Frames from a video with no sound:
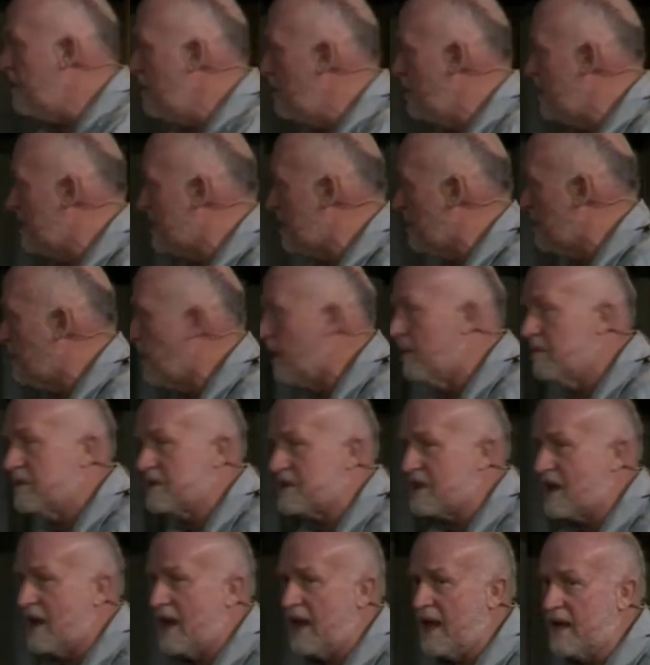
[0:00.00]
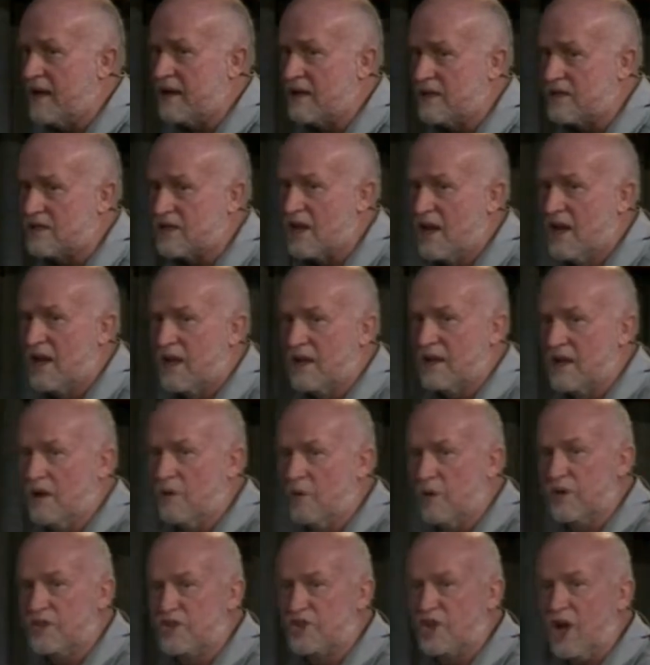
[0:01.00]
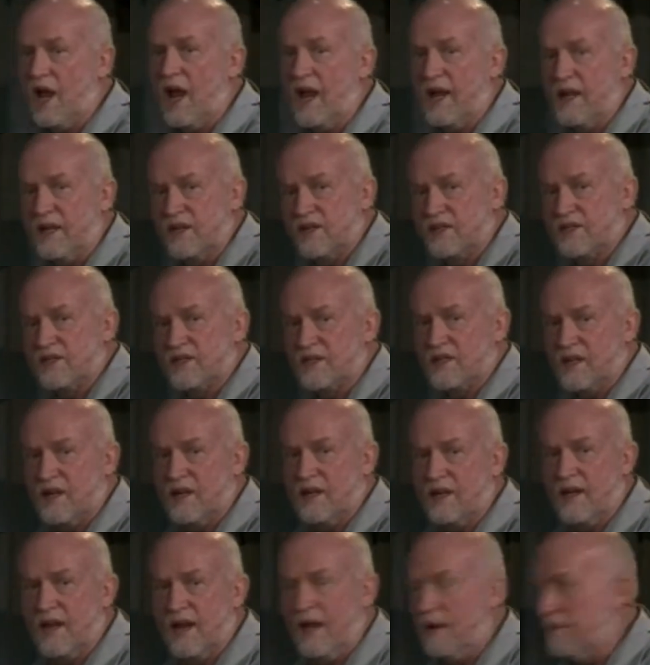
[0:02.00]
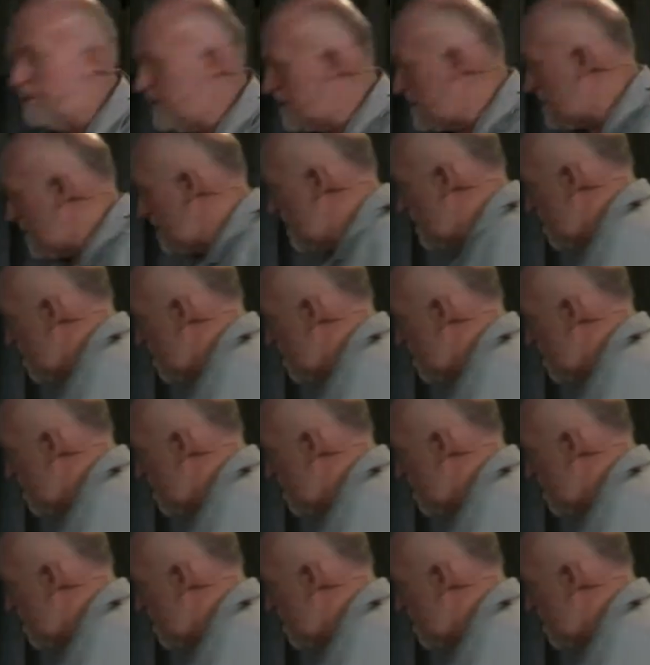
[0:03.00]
with the promised land is There were giants that inhabited